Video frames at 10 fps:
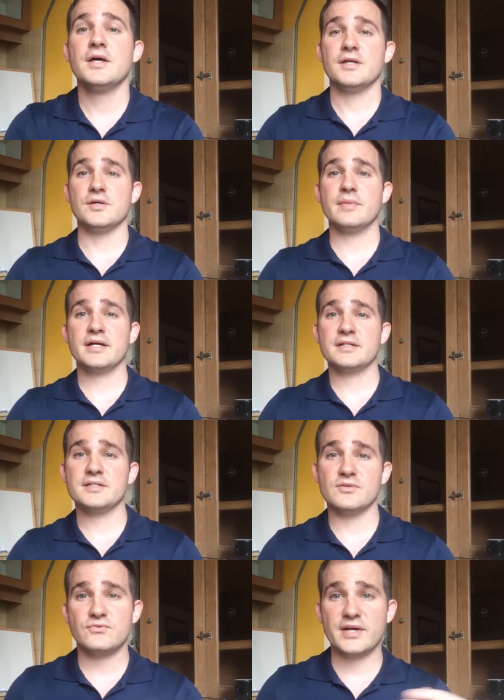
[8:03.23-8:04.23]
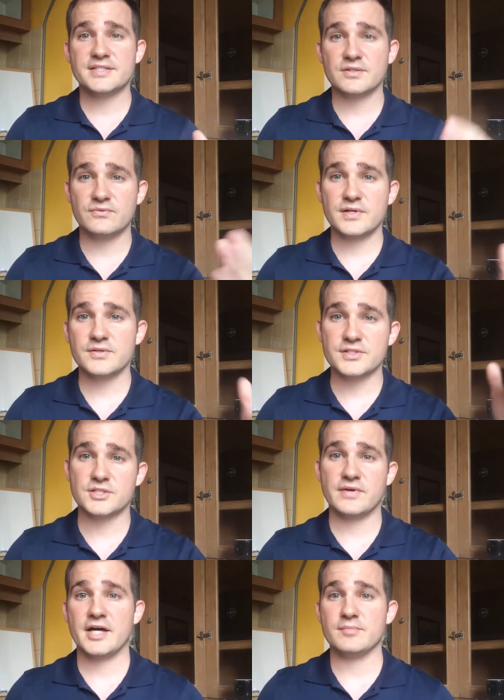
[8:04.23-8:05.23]
You might need to face a fear that
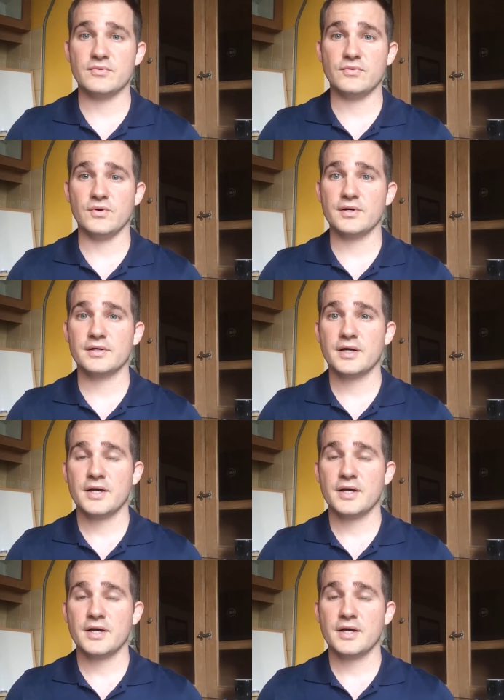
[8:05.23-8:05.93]
you've had before.